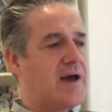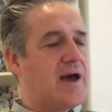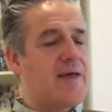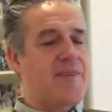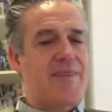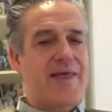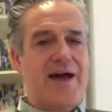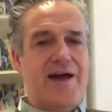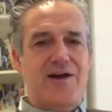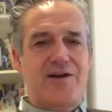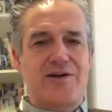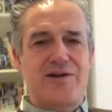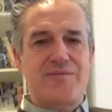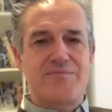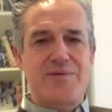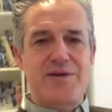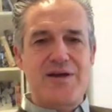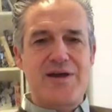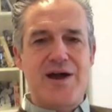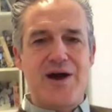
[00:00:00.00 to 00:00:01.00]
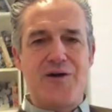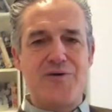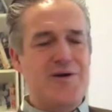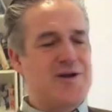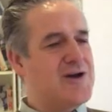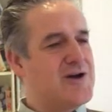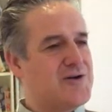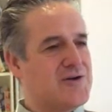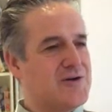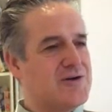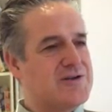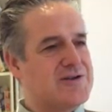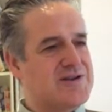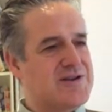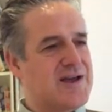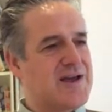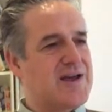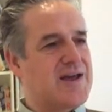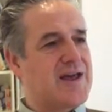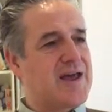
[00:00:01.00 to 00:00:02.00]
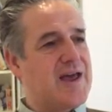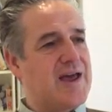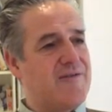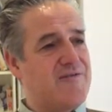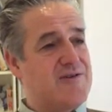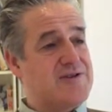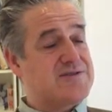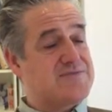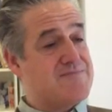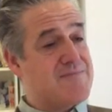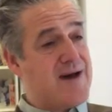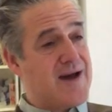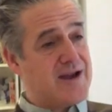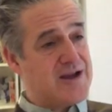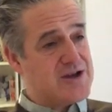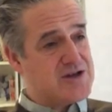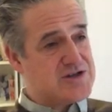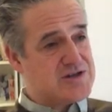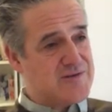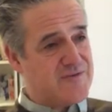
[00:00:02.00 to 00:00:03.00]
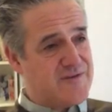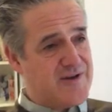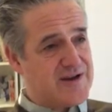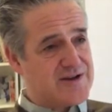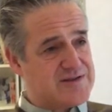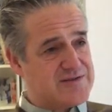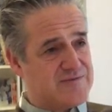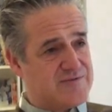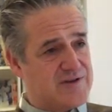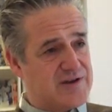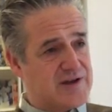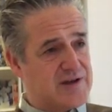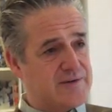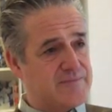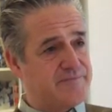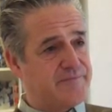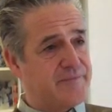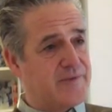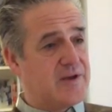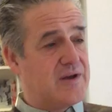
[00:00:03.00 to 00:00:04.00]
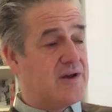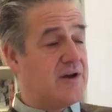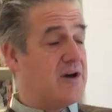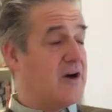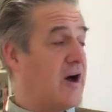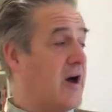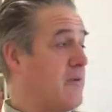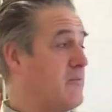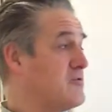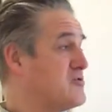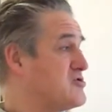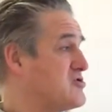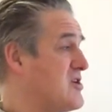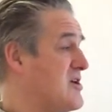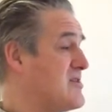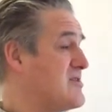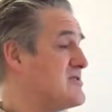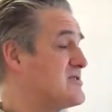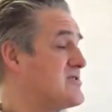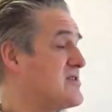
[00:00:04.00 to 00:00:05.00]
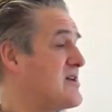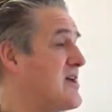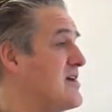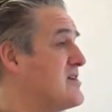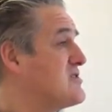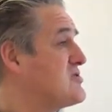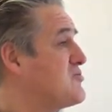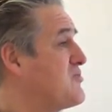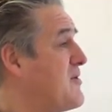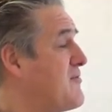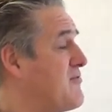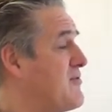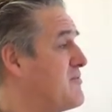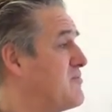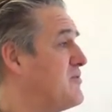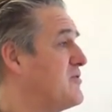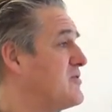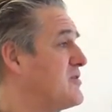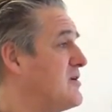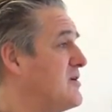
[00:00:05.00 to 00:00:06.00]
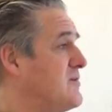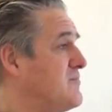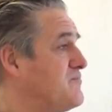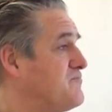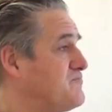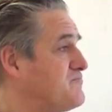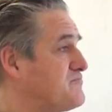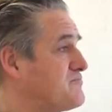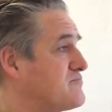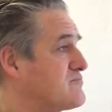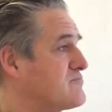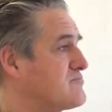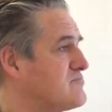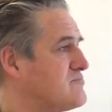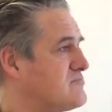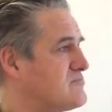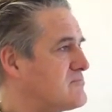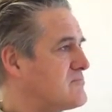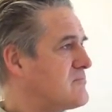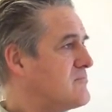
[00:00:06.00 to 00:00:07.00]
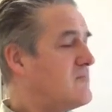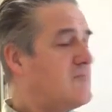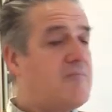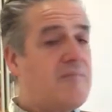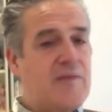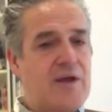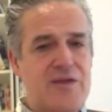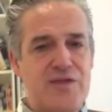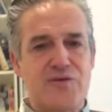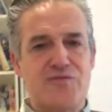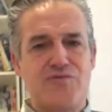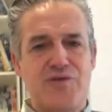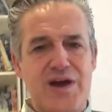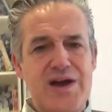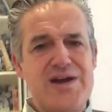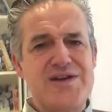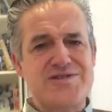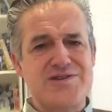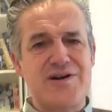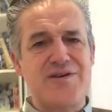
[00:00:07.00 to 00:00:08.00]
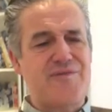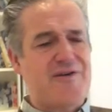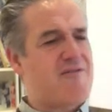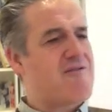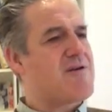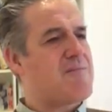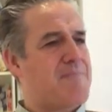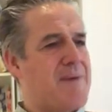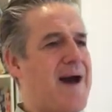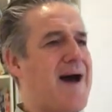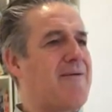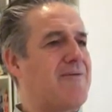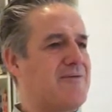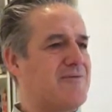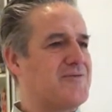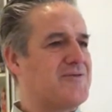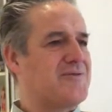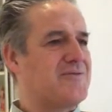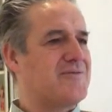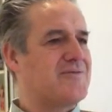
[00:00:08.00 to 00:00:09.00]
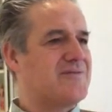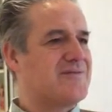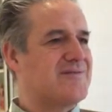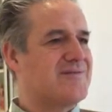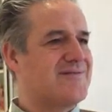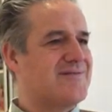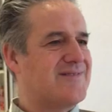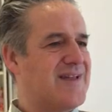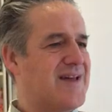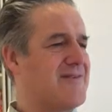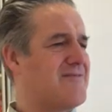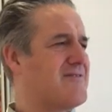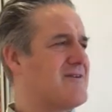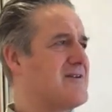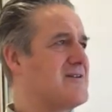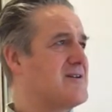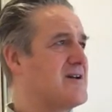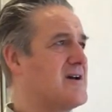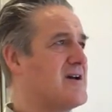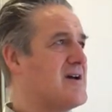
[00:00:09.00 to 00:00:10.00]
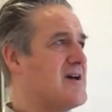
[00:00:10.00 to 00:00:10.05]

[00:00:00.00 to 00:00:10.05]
And that can be only a good thing if it's managed effectively. I will say this again to everybody. The rays are very powerful. They're very,